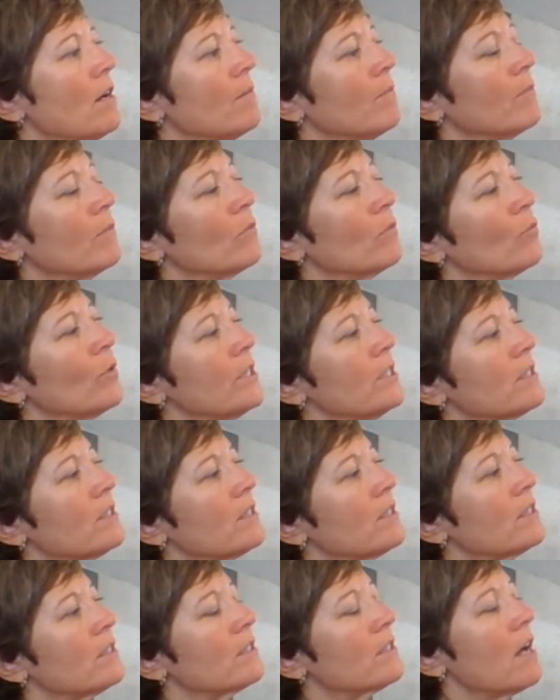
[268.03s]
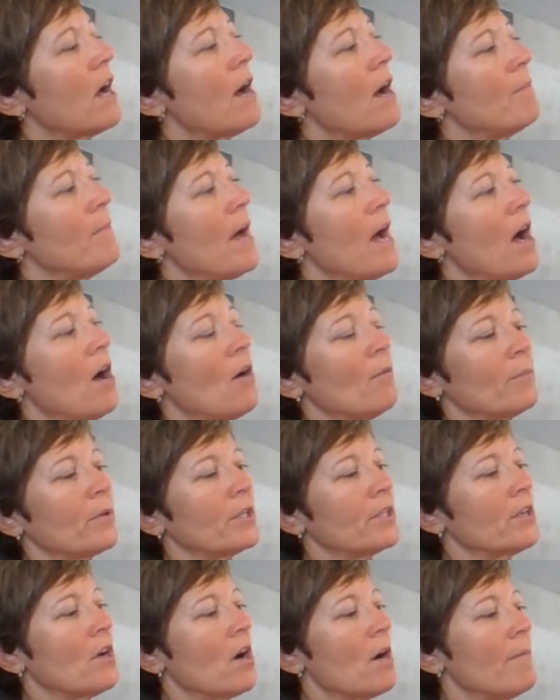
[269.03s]
rinse this top out, put
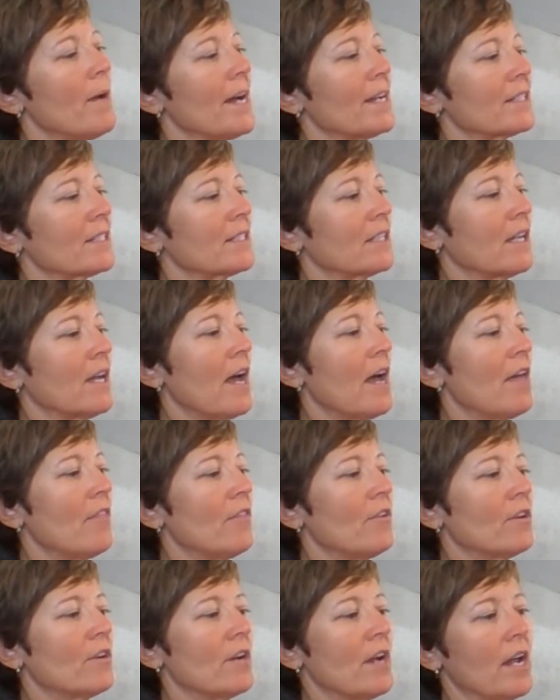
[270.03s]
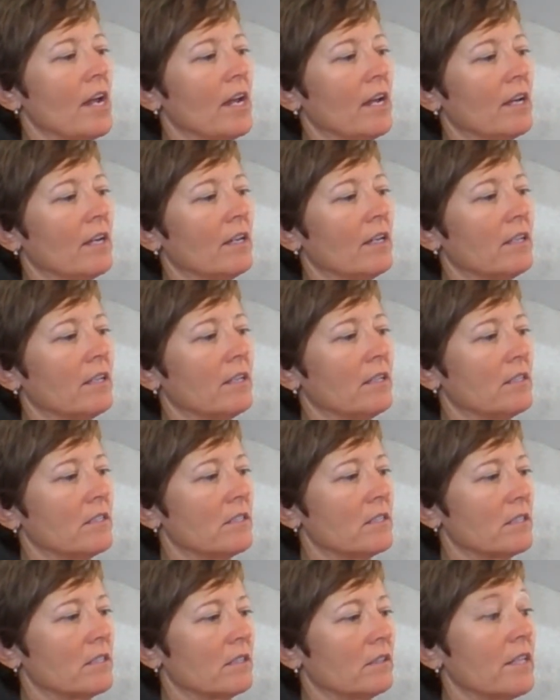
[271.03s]
it all back together,
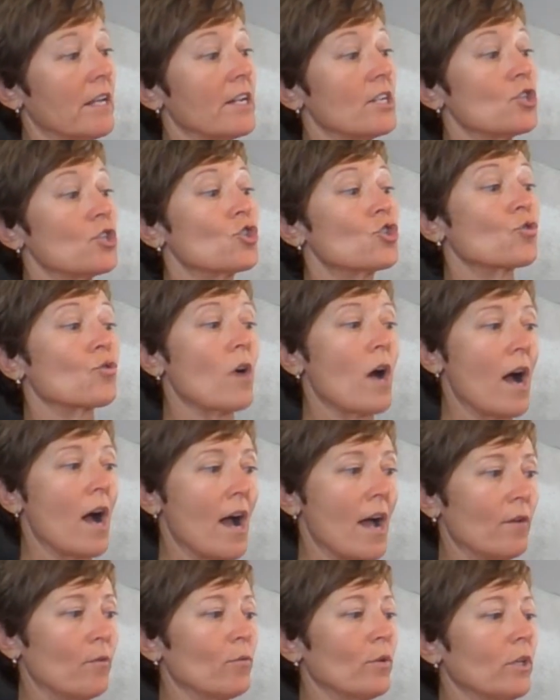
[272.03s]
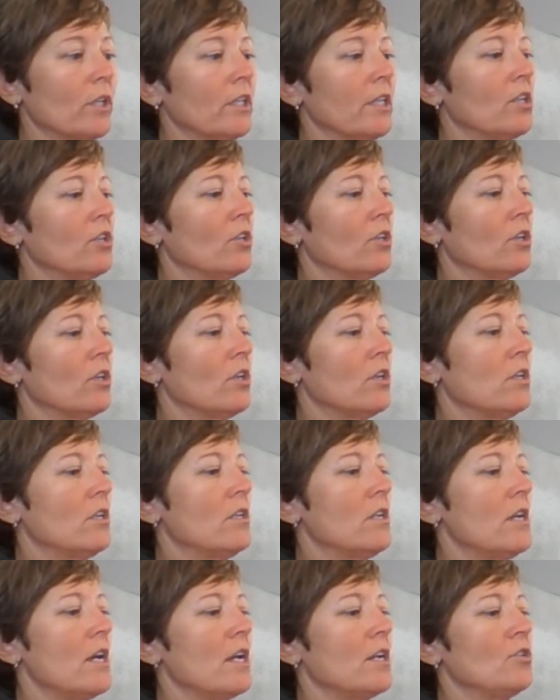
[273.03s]
and let it dry really
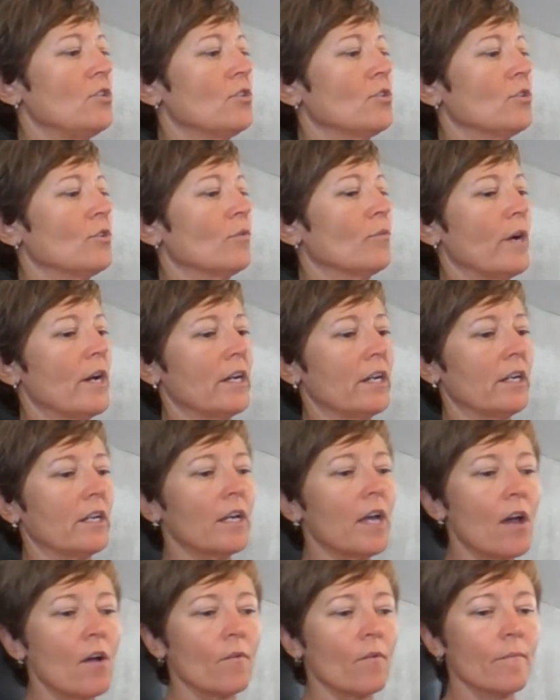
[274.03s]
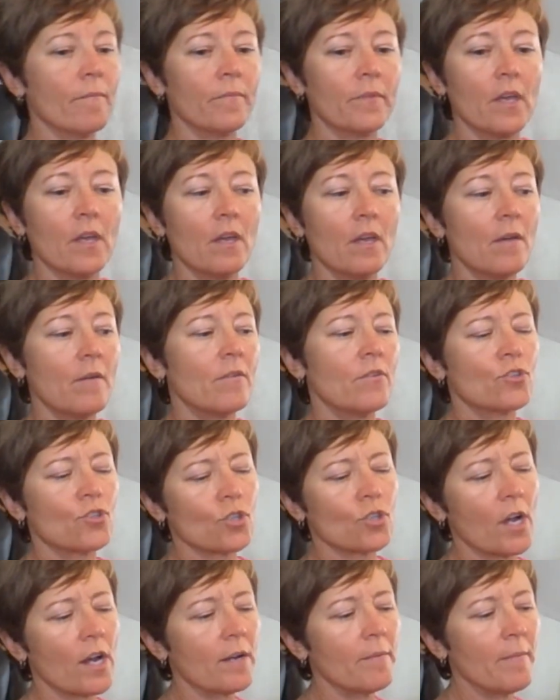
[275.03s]
good, and you're ready to go.
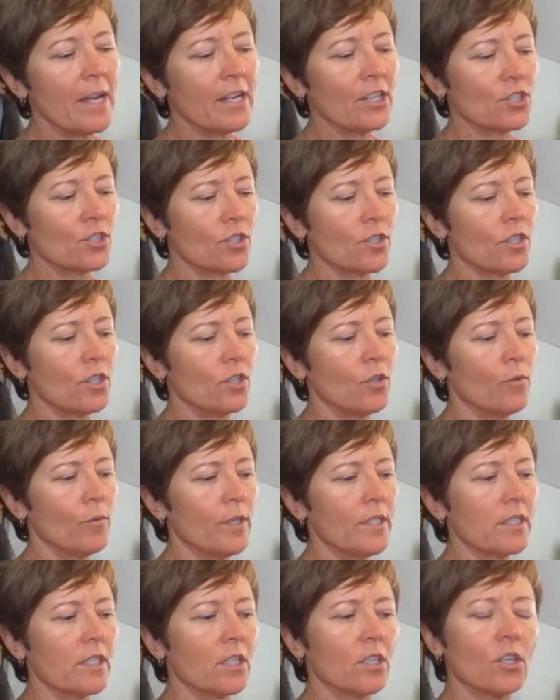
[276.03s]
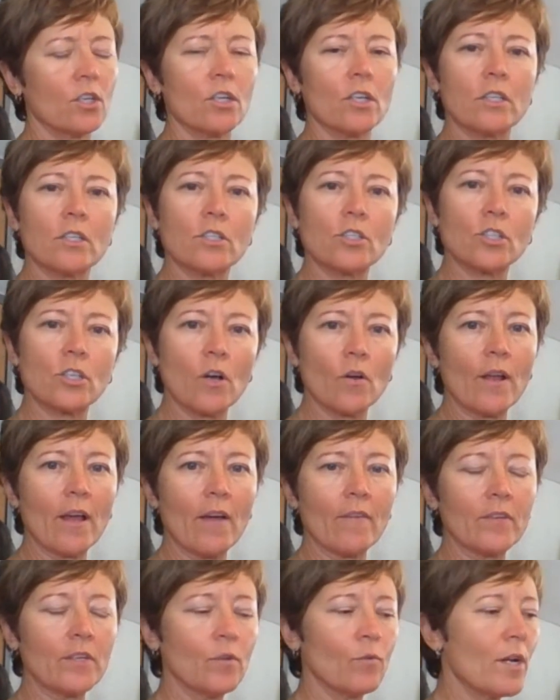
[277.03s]
Try to make sure that you rinse it good, that you don't
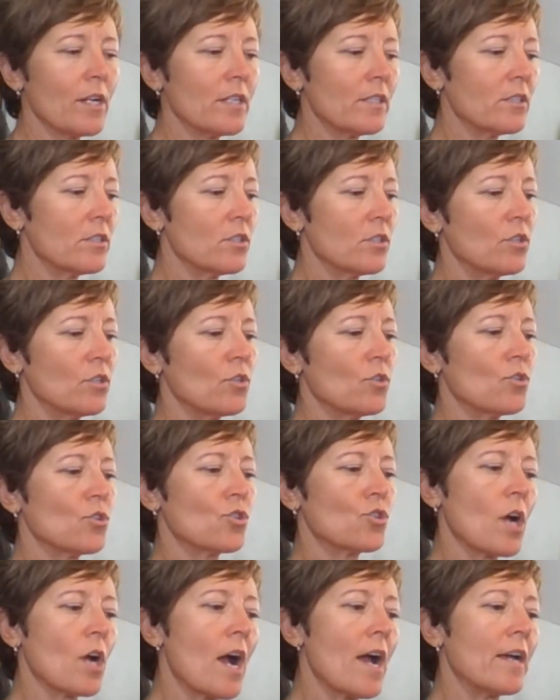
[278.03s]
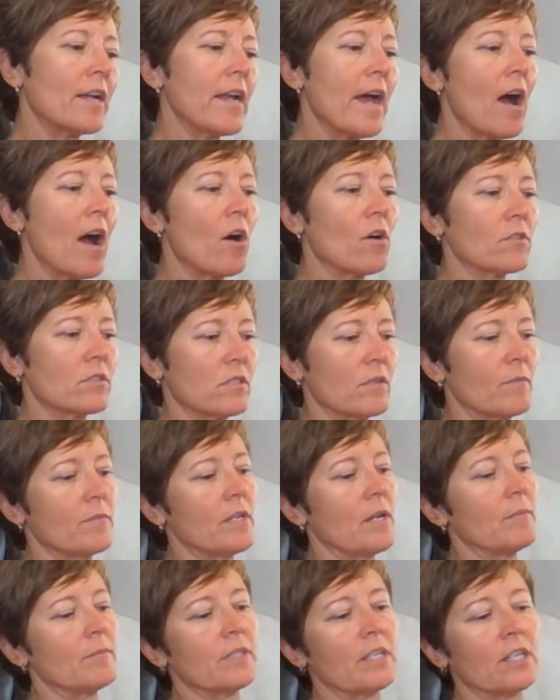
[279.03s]
have any residues, dry it out.
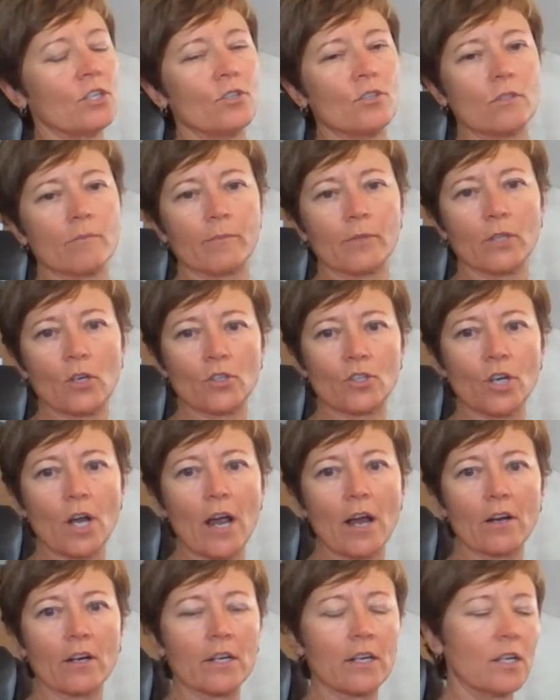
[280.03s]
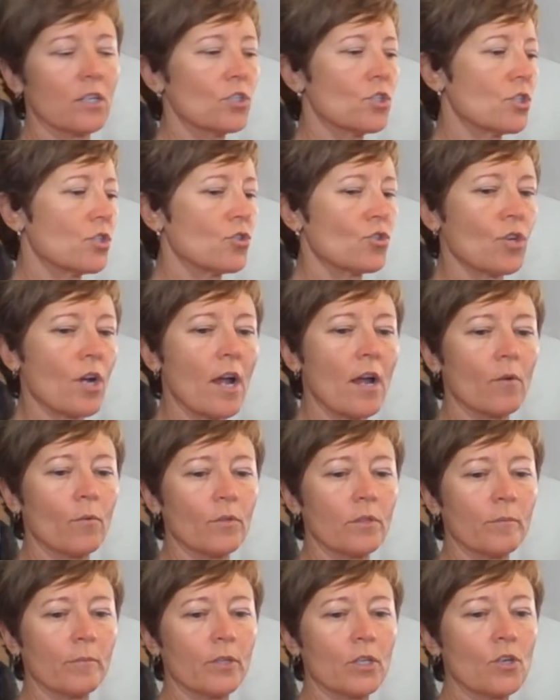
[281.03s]
Sometimes I use a blow dryer, and I'll just dry it with
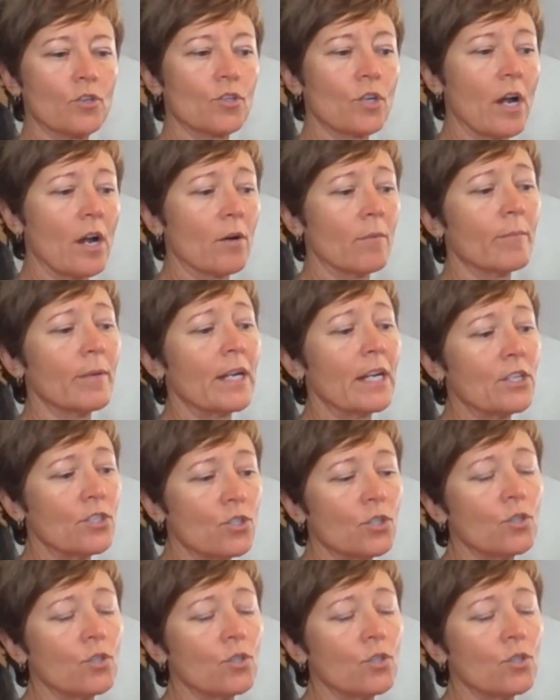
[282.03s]
a blow dryer, but I do